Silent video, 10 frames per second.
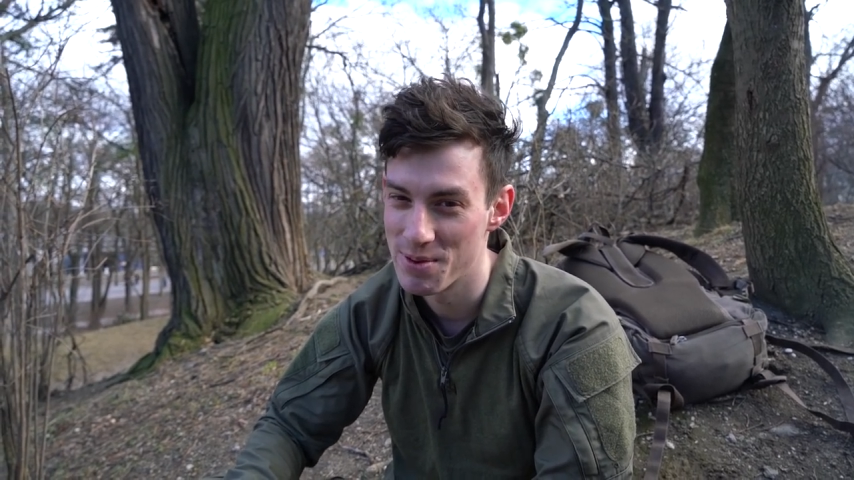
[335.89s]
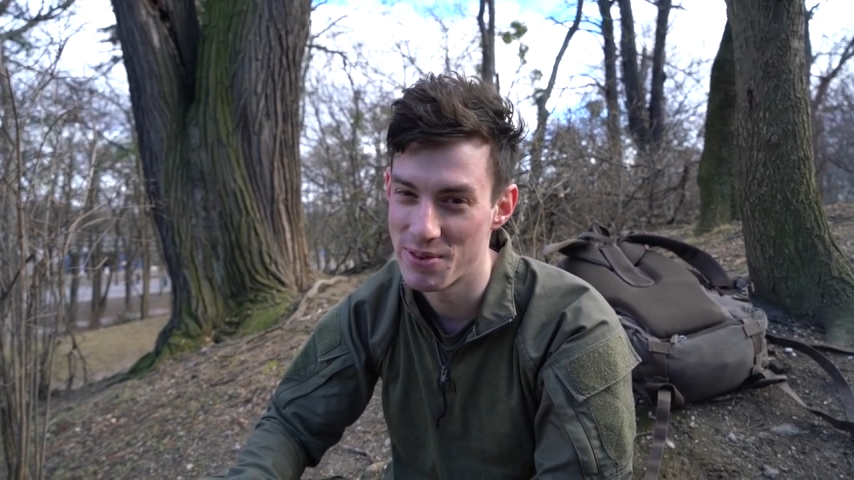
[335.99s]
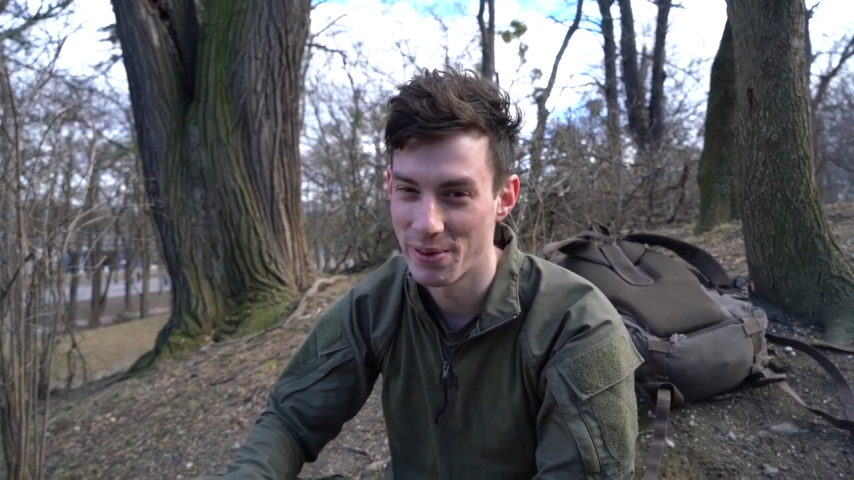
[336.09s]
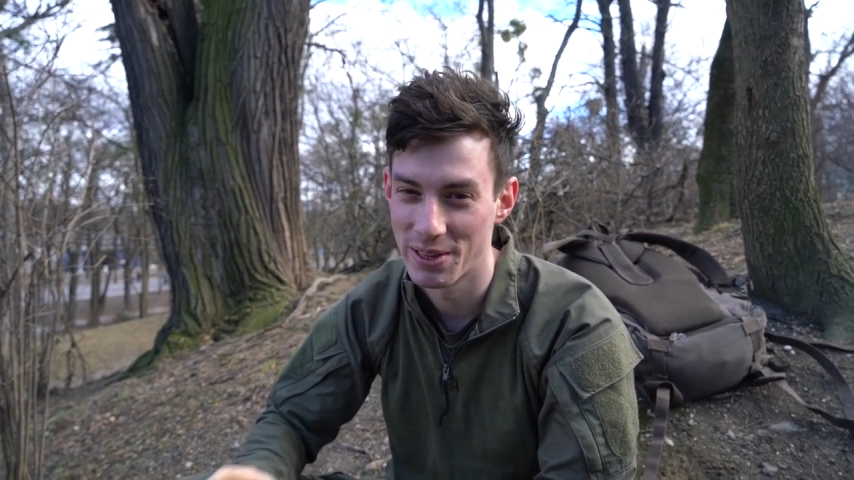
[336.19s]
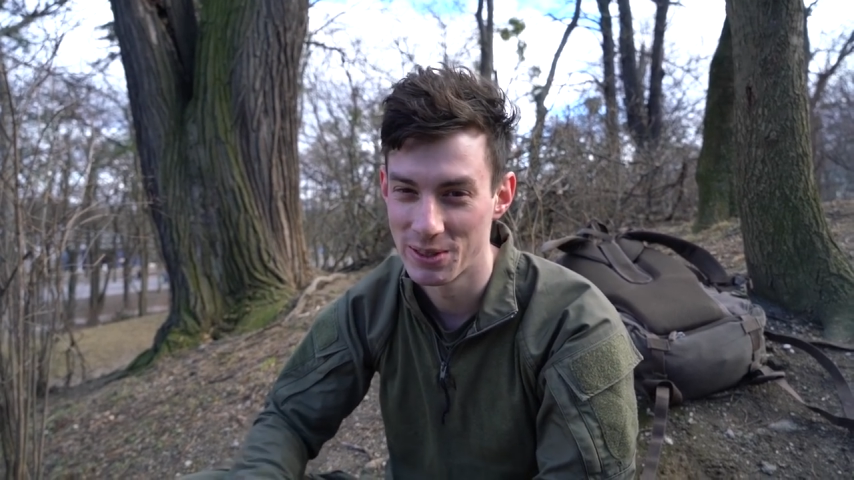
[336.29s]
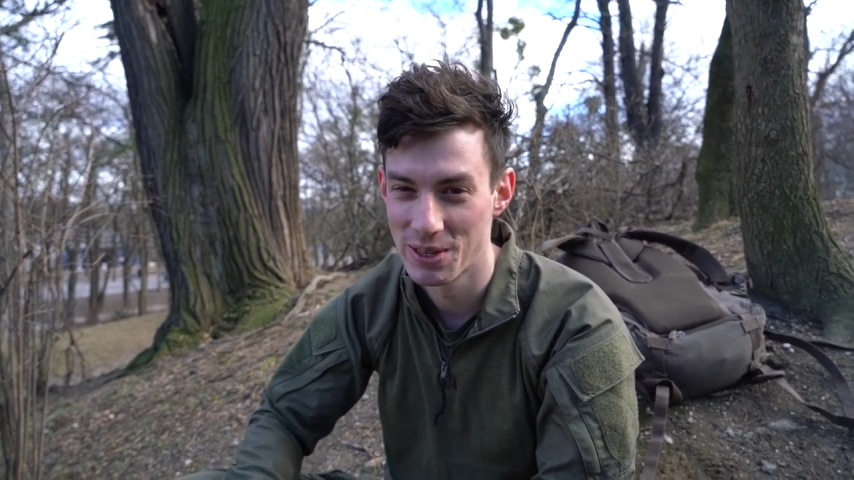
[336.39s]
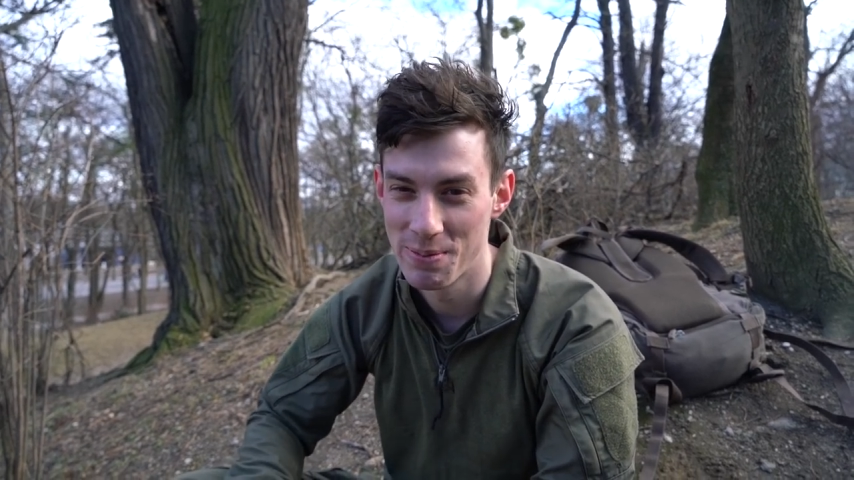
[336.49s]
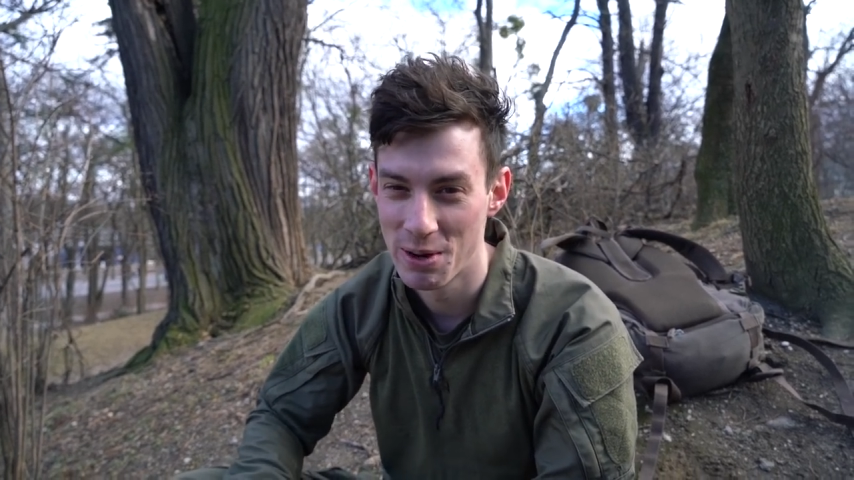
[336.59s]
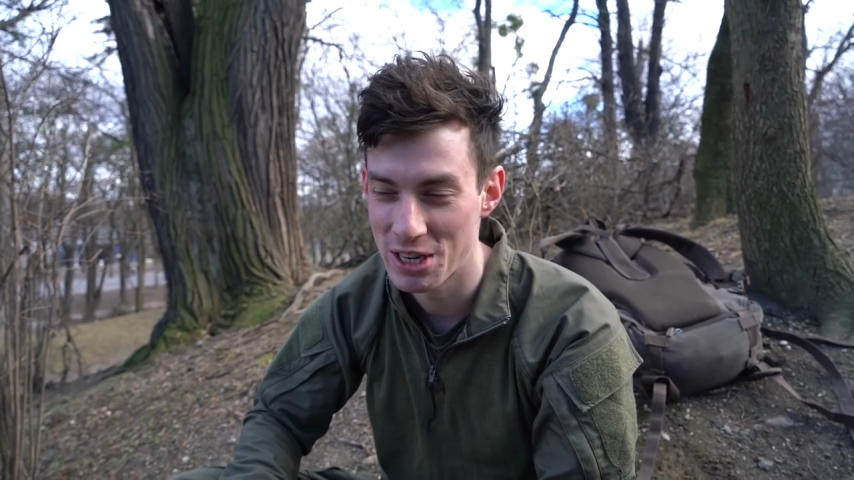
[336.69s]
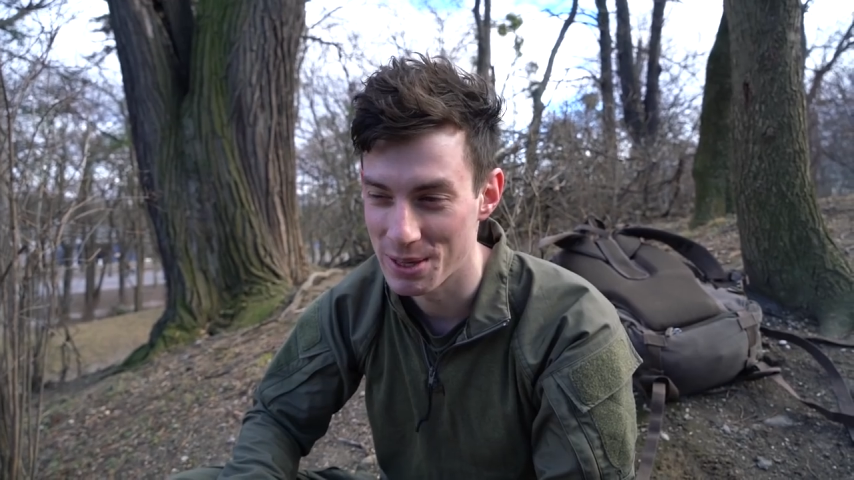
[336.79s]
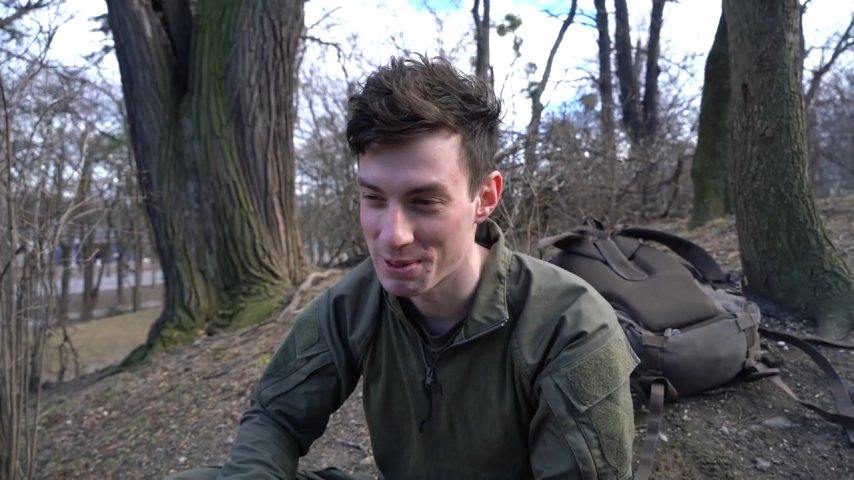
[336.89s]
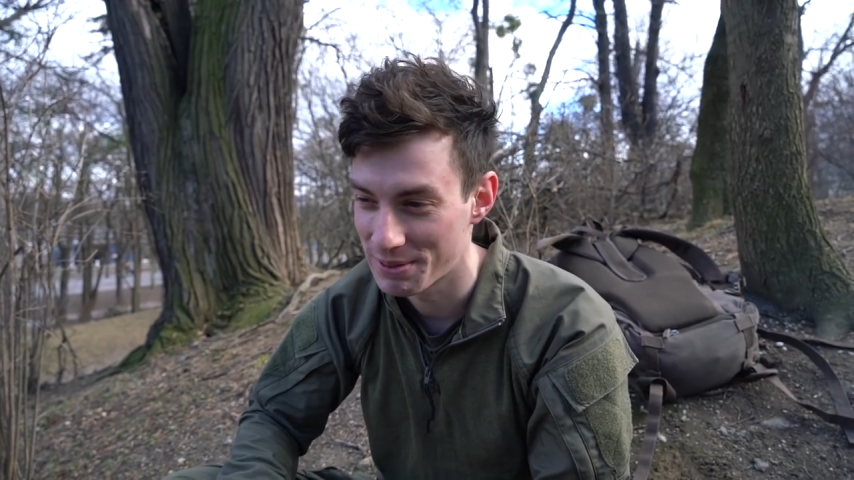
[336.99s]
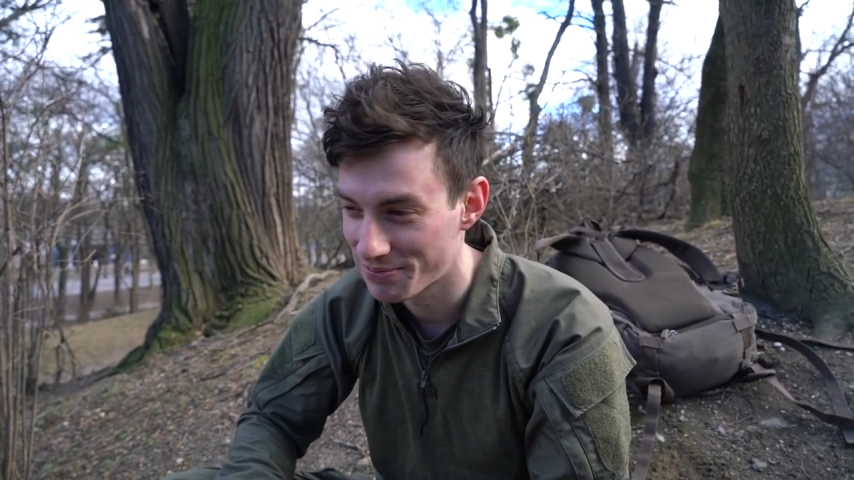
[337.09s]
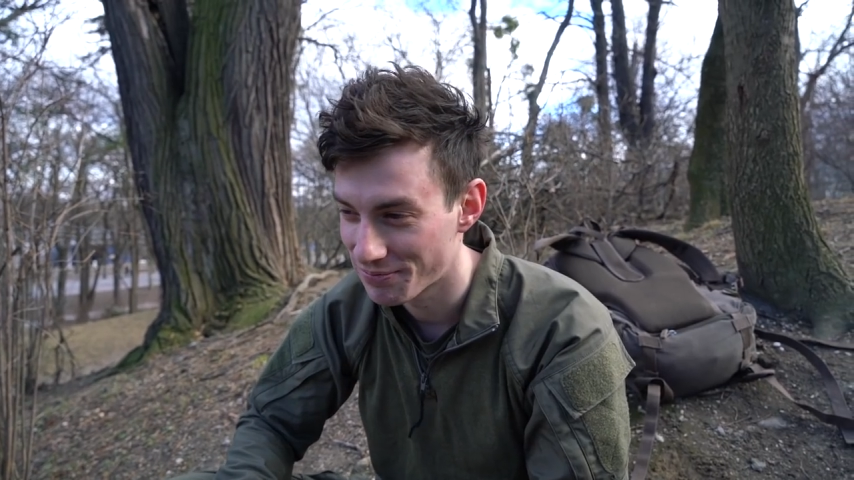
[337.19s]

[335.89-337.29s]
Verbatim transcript: if you want to do some push-ups.